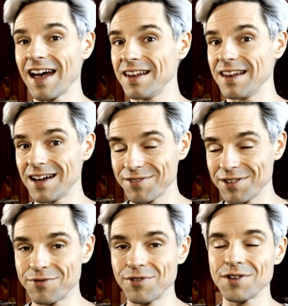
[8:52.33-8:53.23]
I love
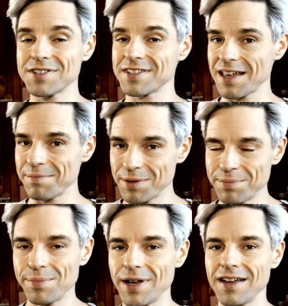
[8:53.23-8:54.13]
it for
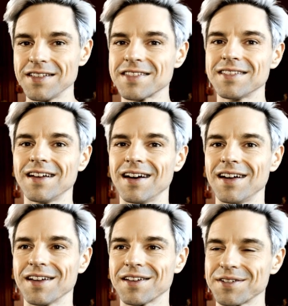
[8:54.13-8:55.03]
sample-based
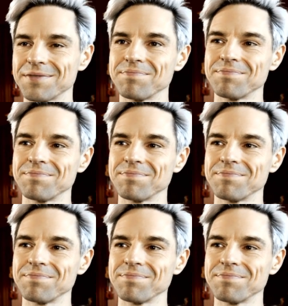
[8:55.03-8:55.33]
like